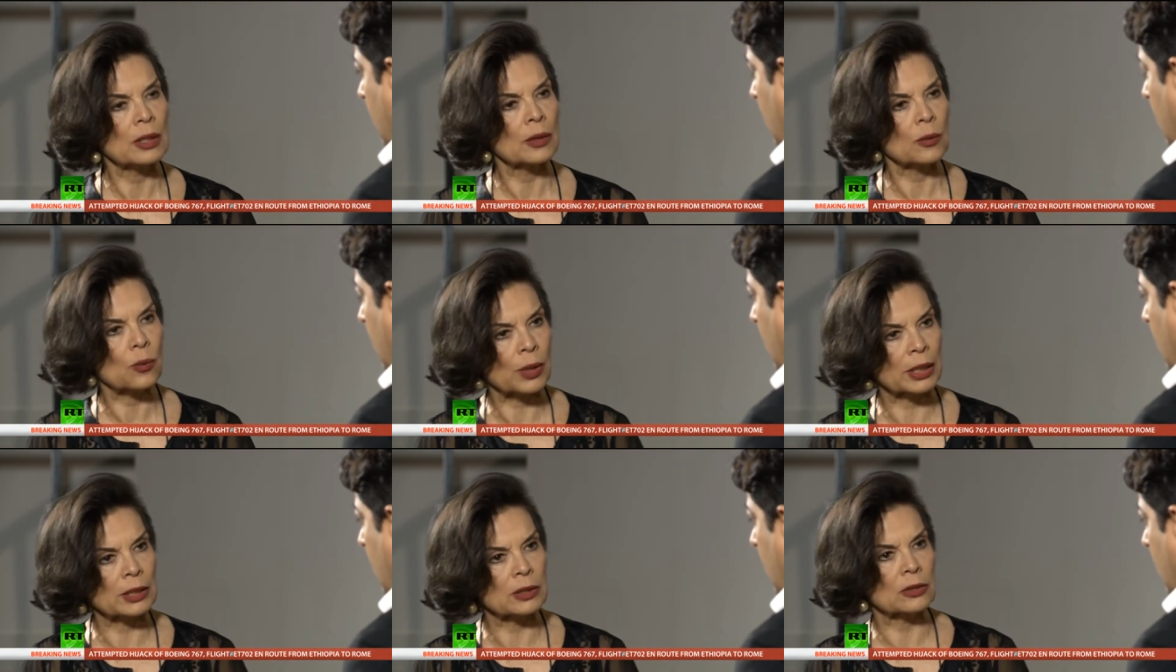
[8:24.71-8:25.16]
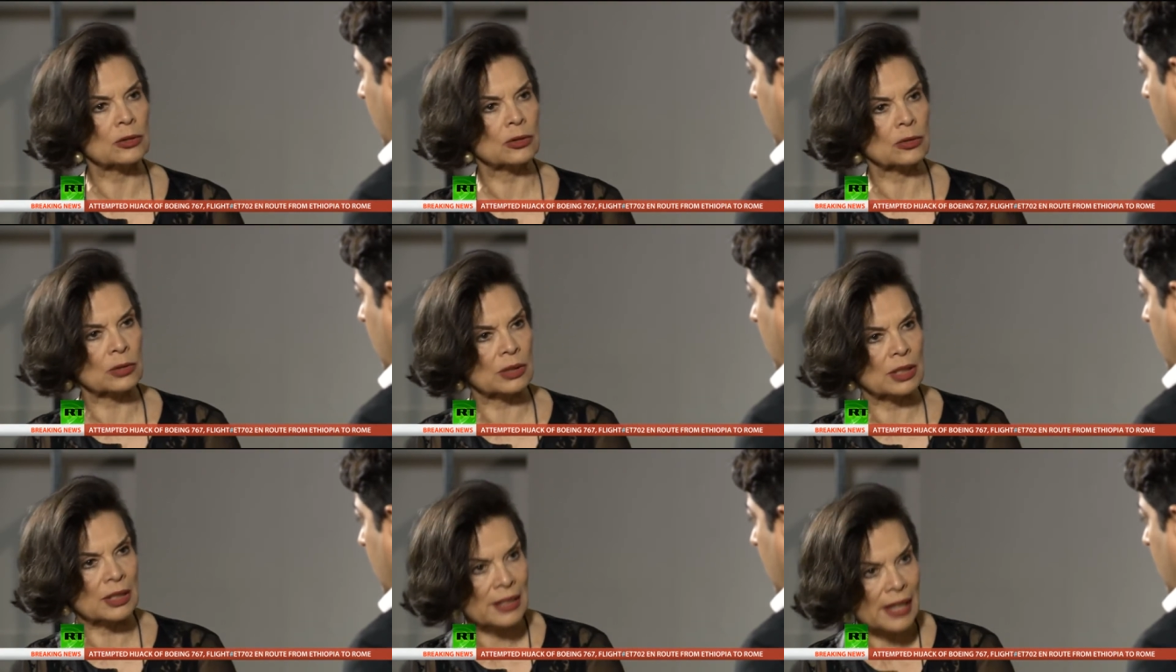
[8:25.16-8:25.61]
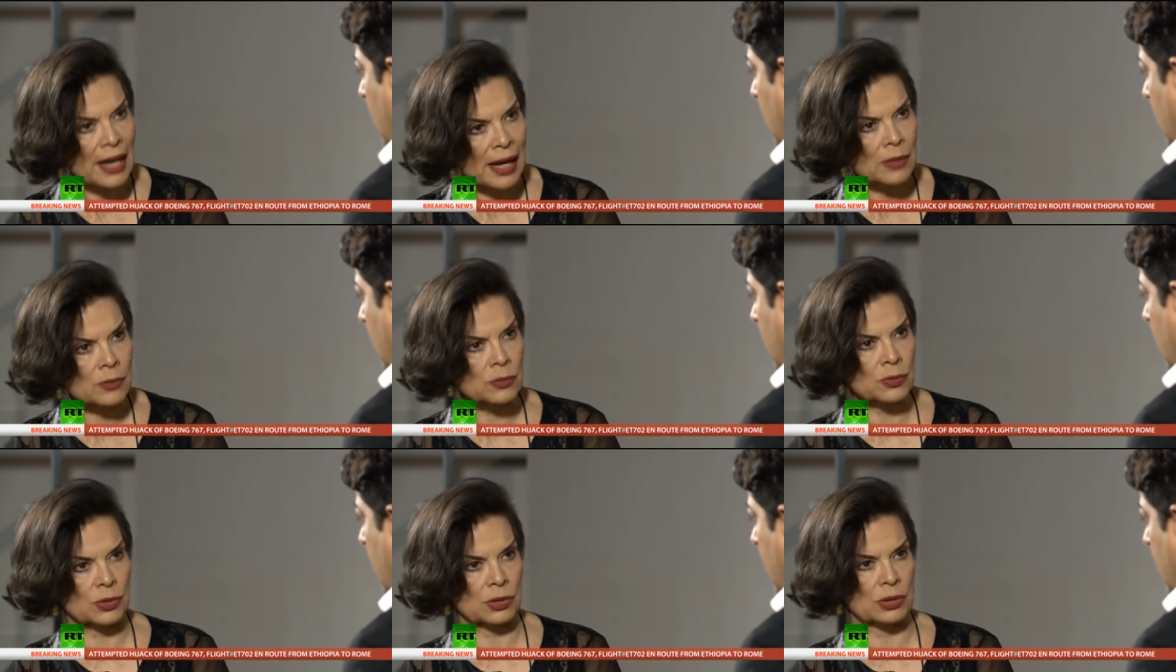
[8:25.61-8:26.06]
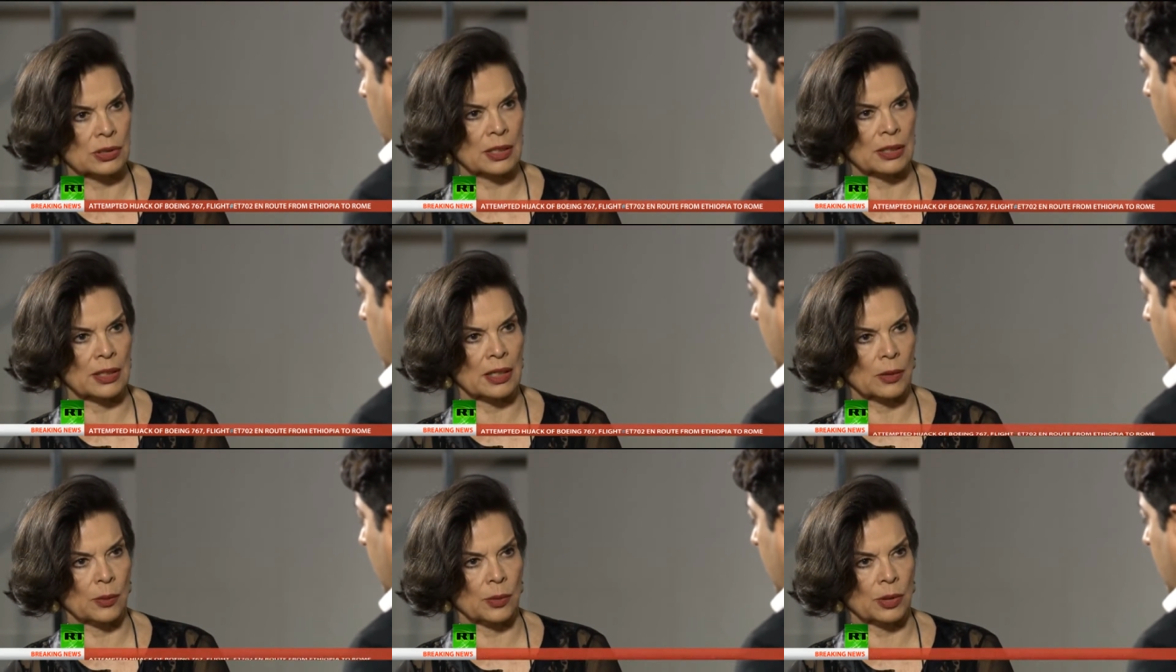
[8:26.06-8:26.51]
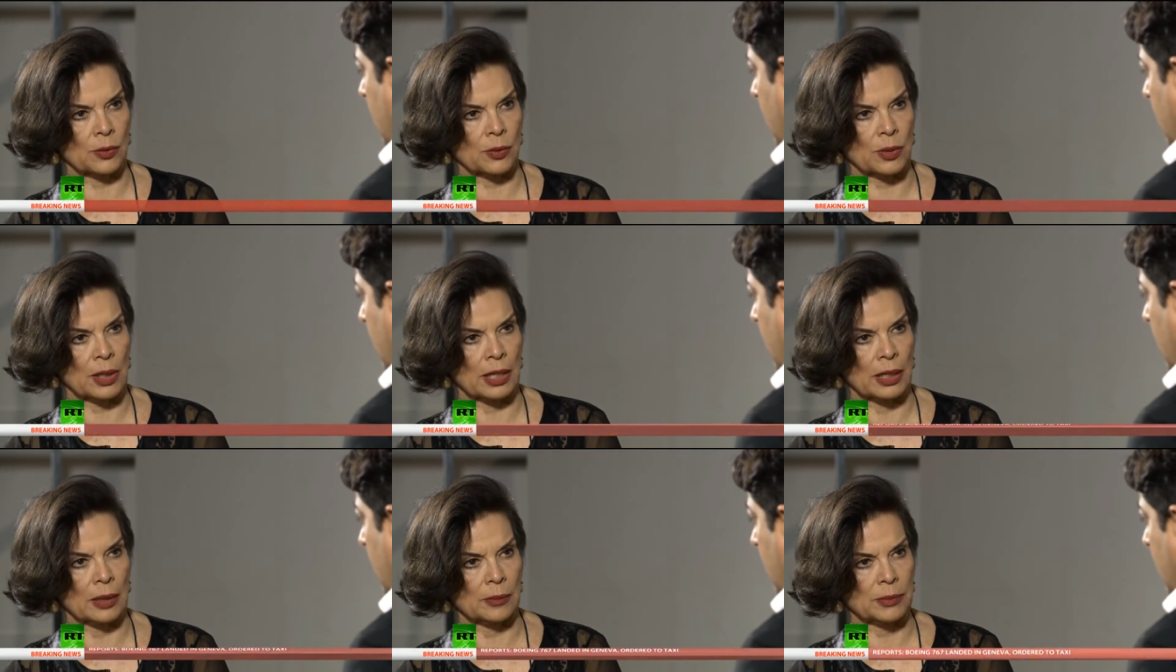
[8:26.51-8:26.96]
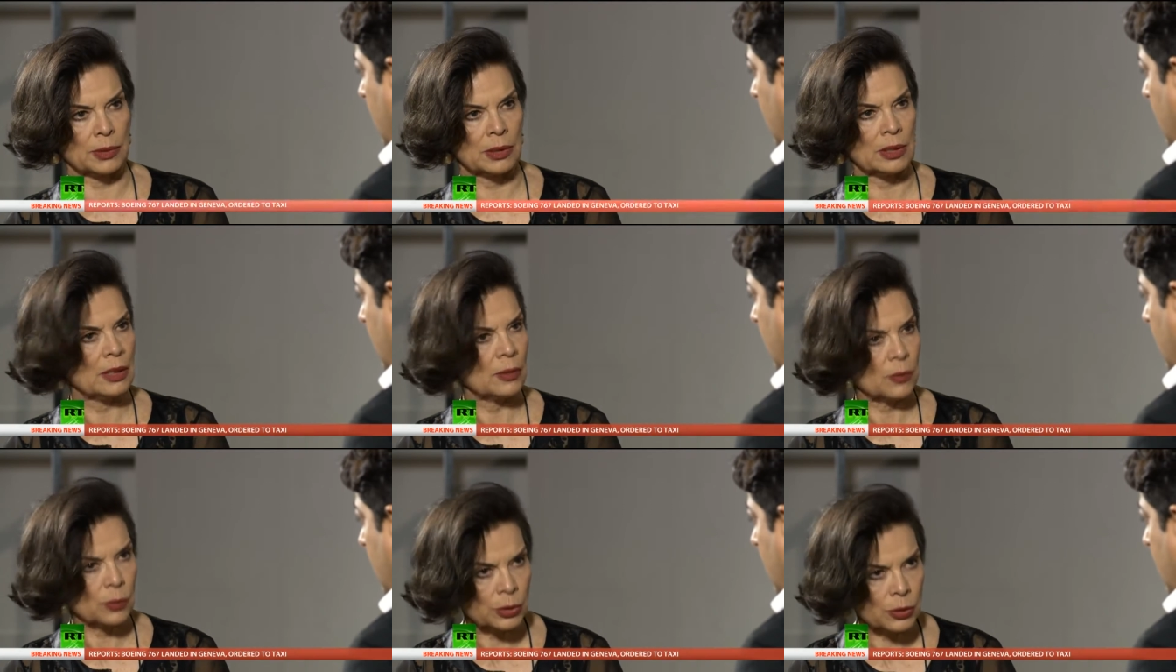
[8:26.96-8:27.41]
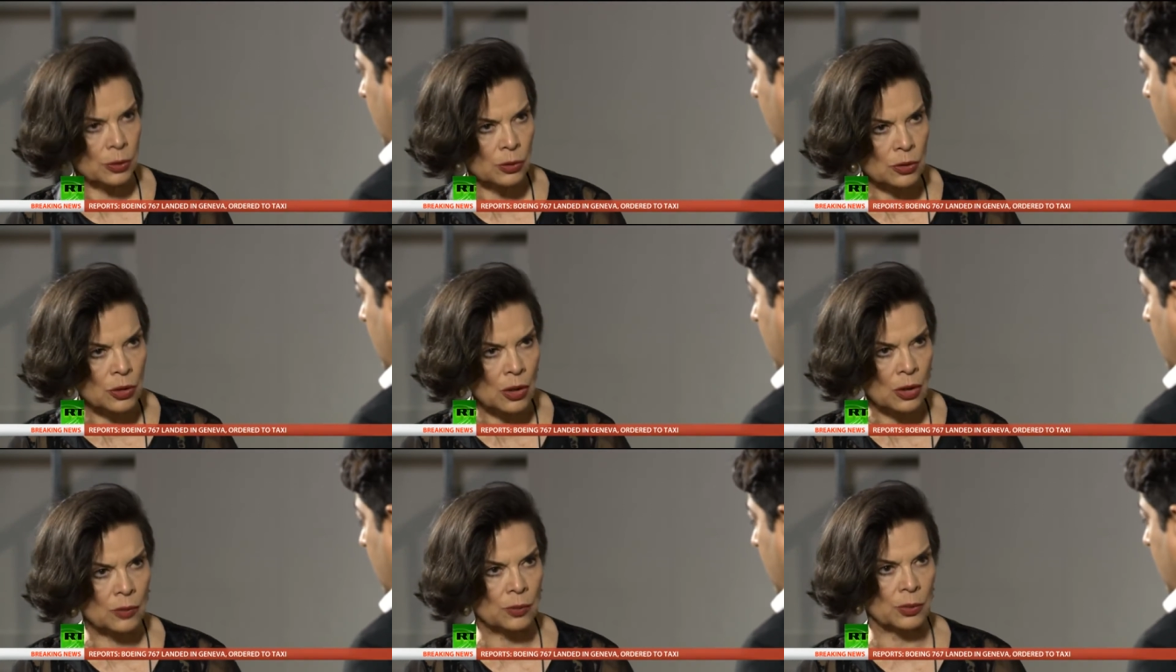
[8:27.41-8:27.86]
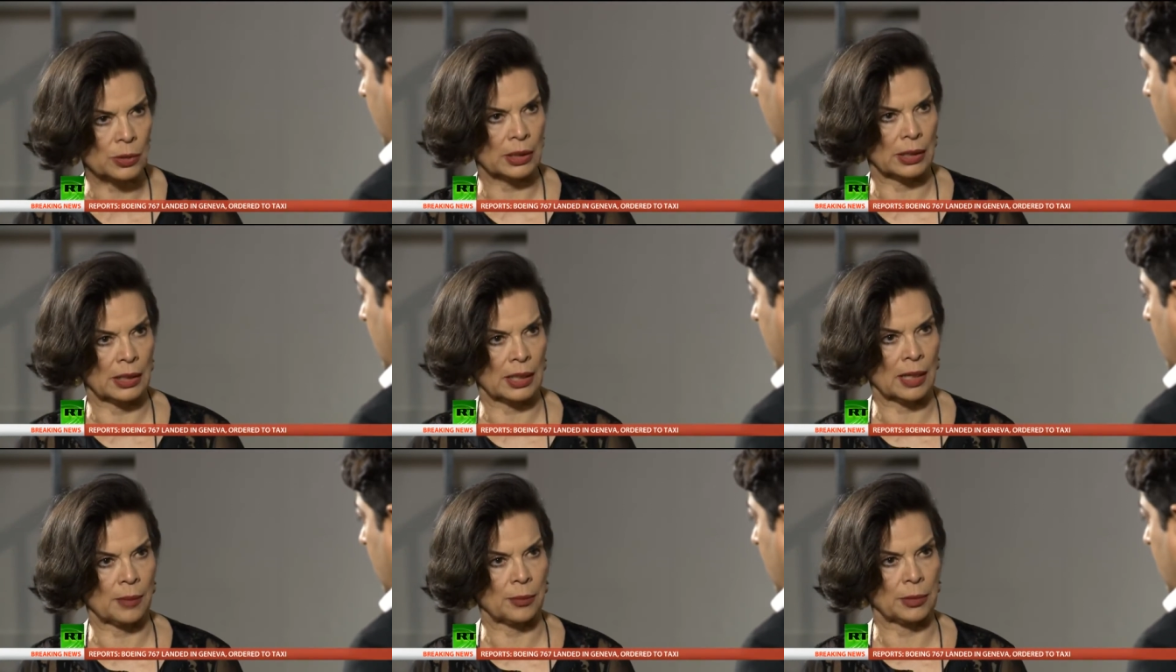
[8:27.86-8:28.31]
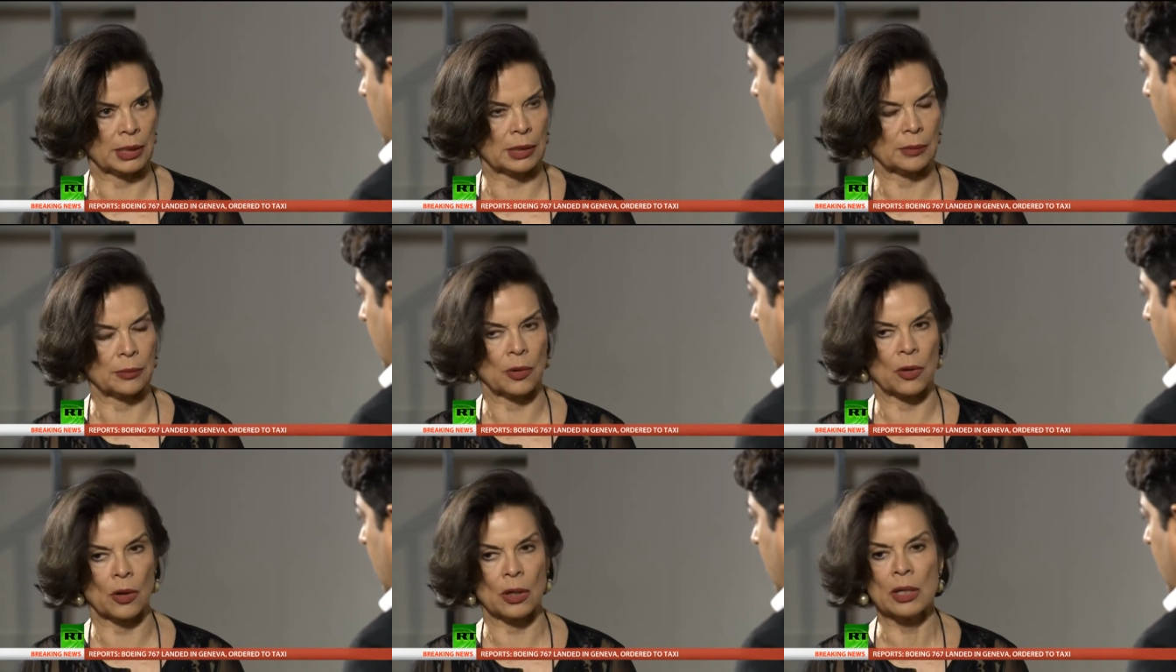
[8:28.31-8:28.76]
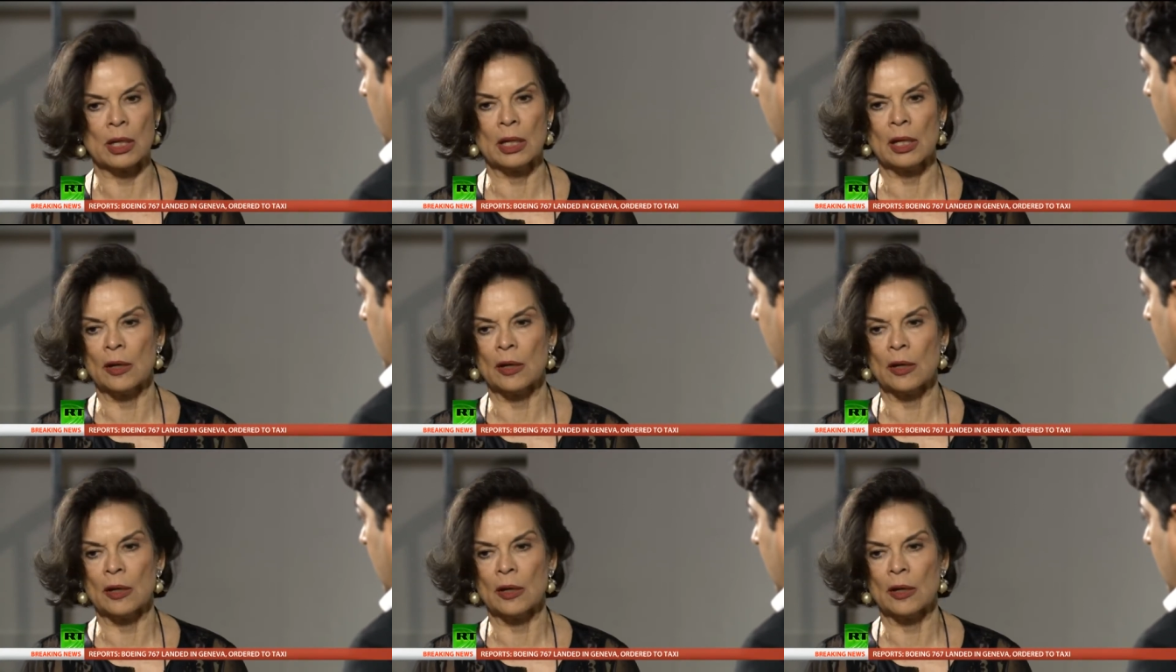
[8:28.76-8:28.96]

went to denounce that they were raped. We don't know really how many more.